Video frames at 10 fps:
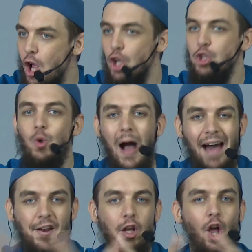you
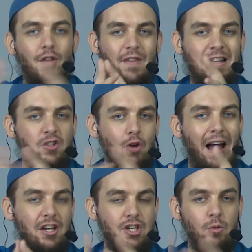had a lot of
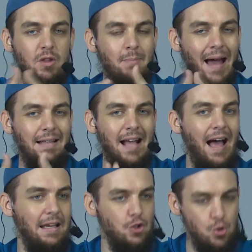interaction with mankind.